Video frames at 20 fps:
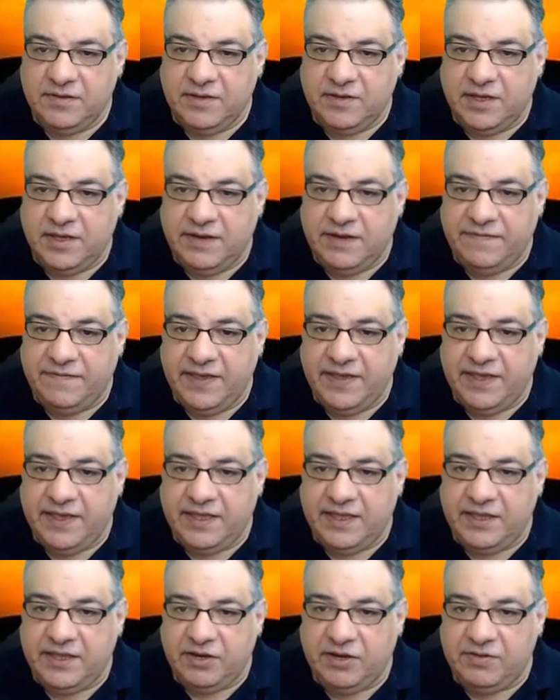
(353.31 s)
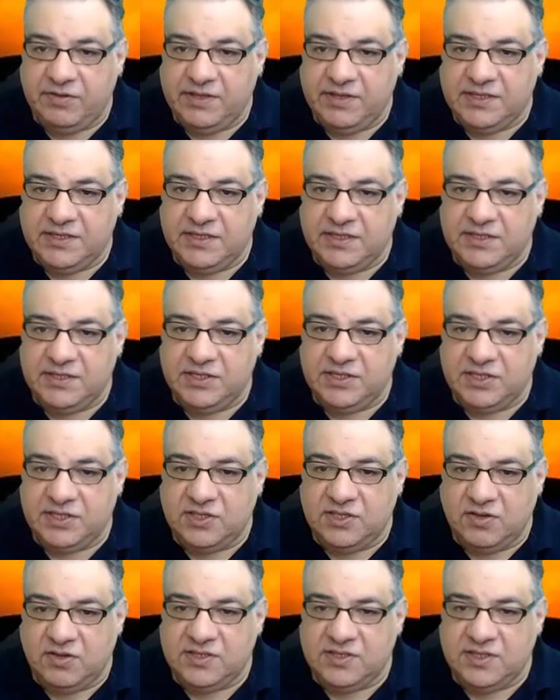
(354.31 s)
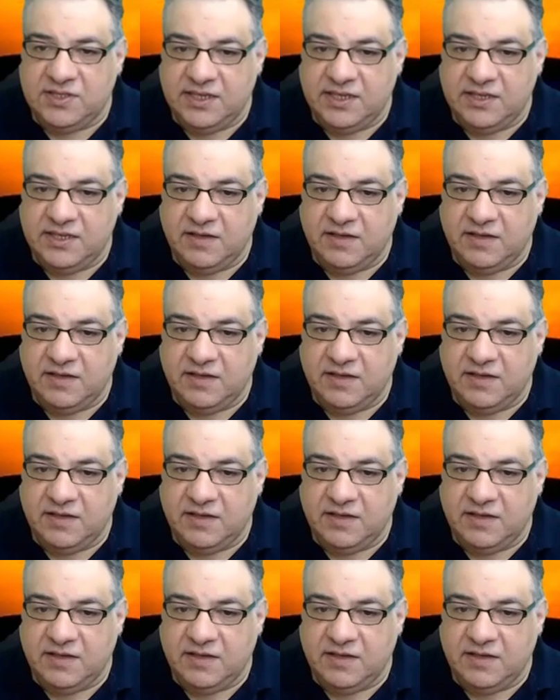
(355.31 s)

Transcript: And if here, you know, this is just nasty.